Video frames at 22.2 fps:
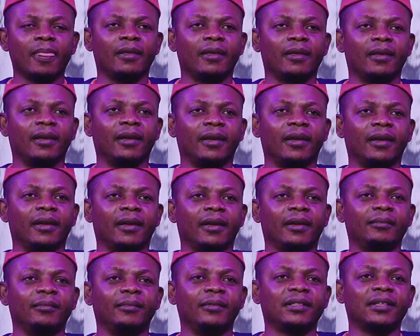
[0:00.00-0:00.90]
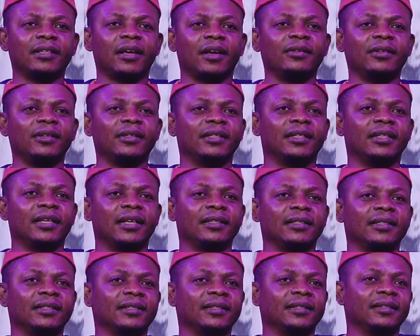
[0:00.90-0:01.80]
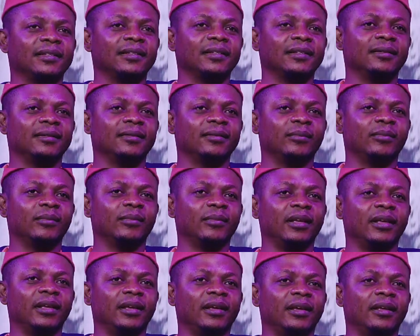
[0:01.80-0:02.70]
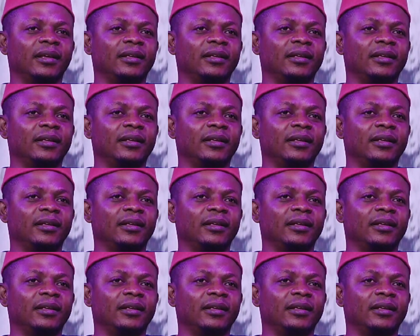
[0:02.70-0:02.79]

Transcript: uh, the Southeast states, they,